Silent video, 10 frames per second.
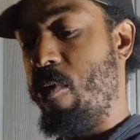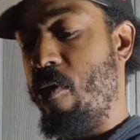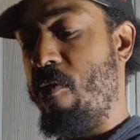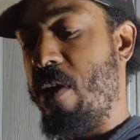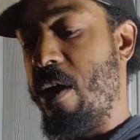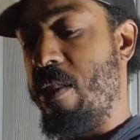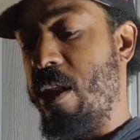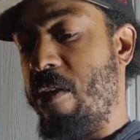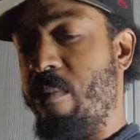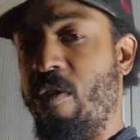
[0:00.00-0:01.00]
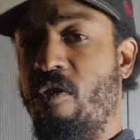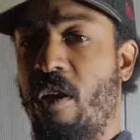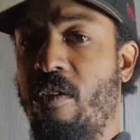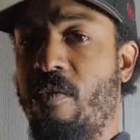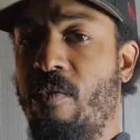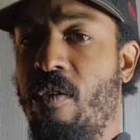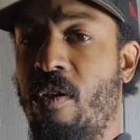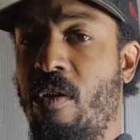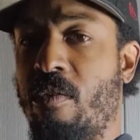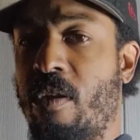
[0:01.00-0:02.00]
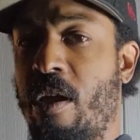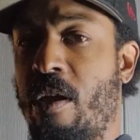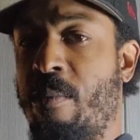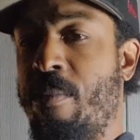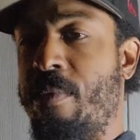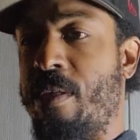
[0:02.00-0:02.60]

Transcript: profile that I've been chasing for a long time.